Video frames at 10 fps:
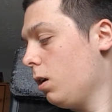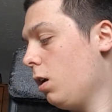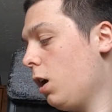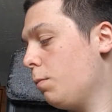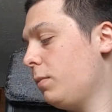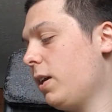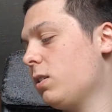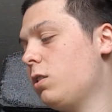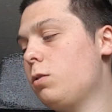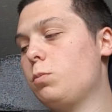
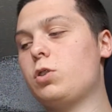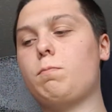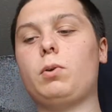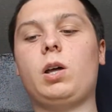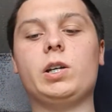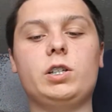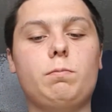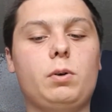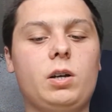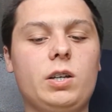Next up was a blind
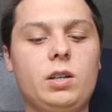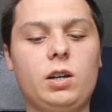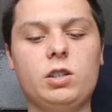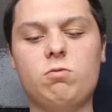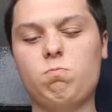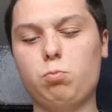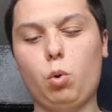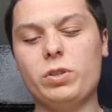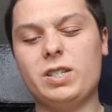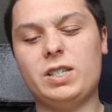buy. I
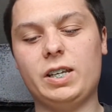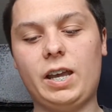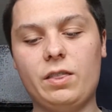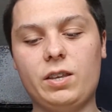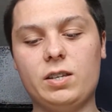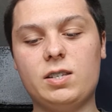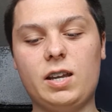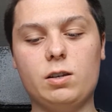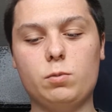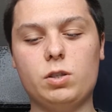wanted to get this,
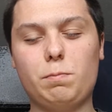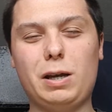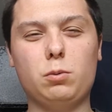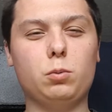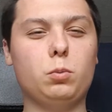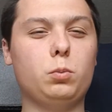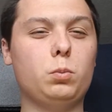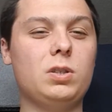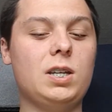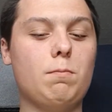and it was about
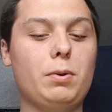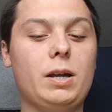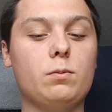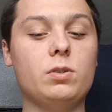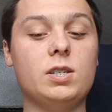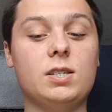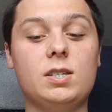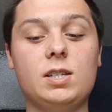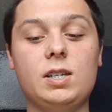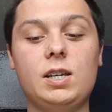£10 in
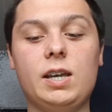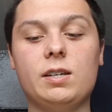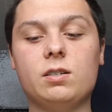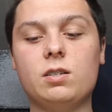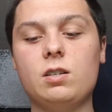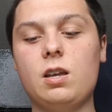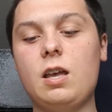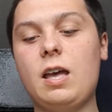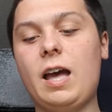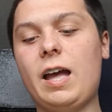CEX,
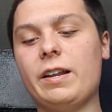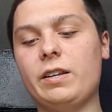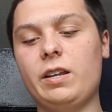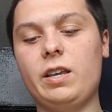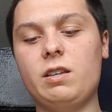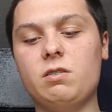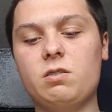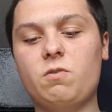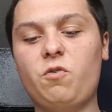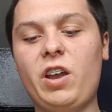and
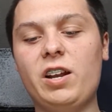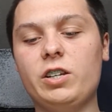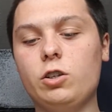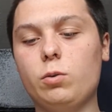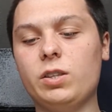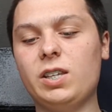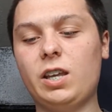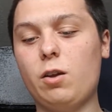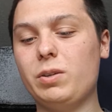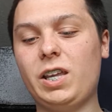it's fairly new. I think
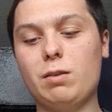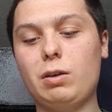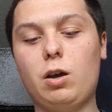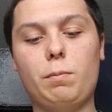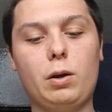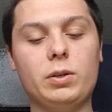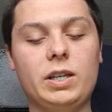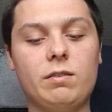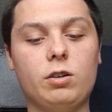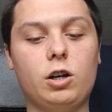it only came out about a
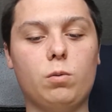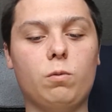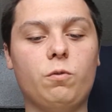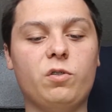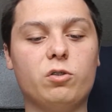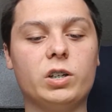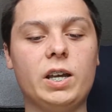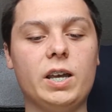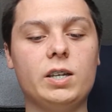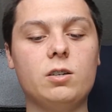year ago on
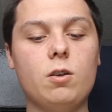4K.